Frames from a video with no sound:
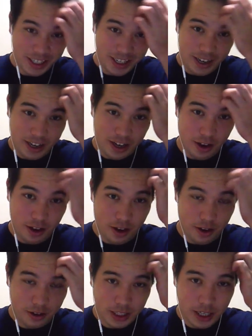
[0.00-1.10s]

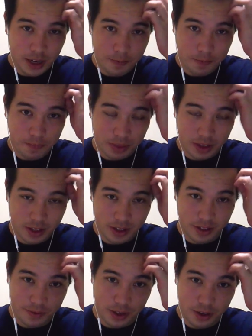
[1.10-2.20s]
long-time
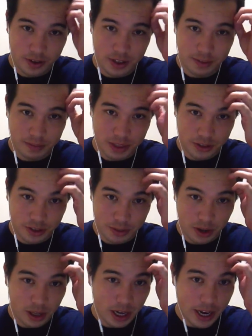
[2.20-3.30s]
viewers of my stream know
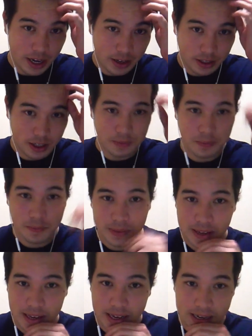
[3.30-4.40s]
that I hate Kazan.
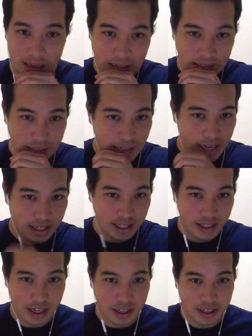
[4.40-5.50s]
And honestly, I think
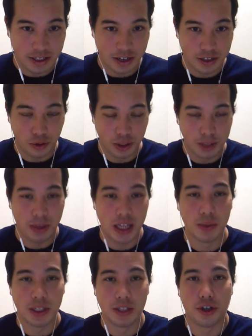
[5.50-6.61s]
that Kazan's only place
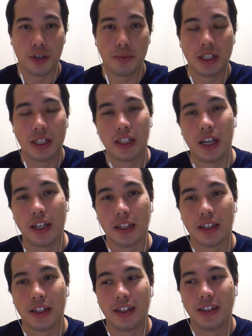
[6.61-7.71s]
was in tournaments. I think
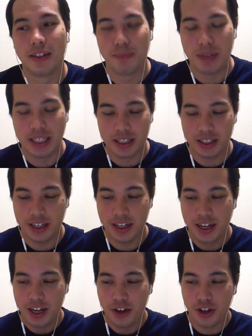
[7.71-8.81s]
basically
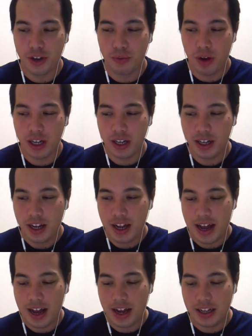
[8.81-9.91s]
you could run it
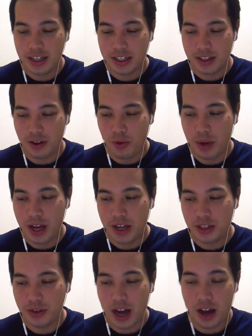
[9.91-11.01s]
as a way to
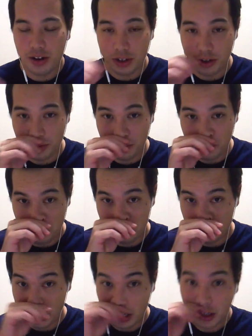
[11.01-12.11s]
counter certain
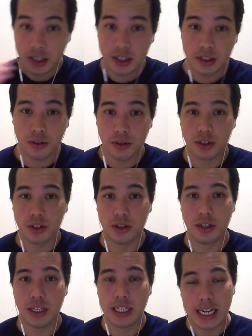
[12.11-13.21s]
players or
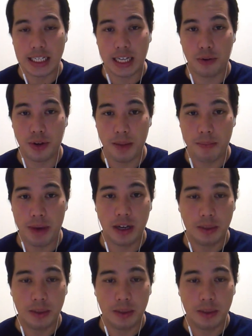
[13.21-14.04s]
certain decks that were in the meta.